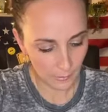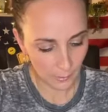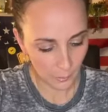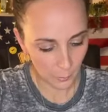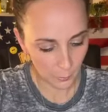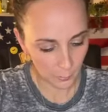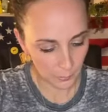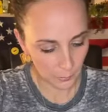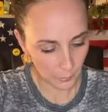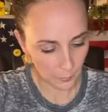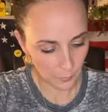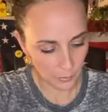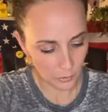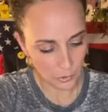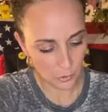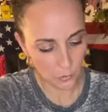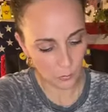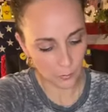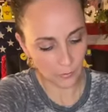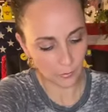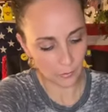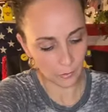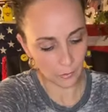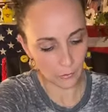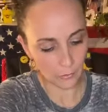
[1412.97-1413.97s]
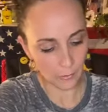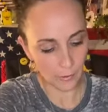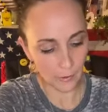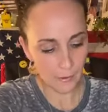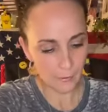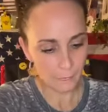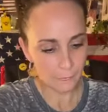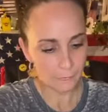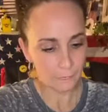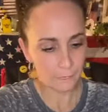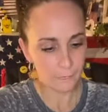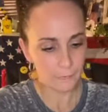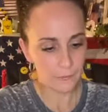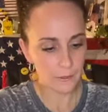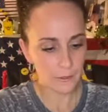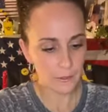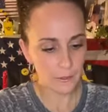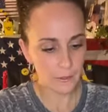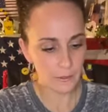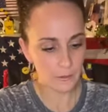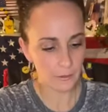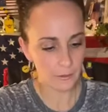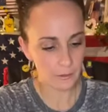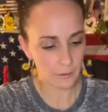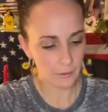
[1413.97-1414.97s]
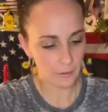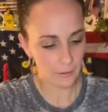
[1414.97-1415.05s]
I hope you enjoy the craft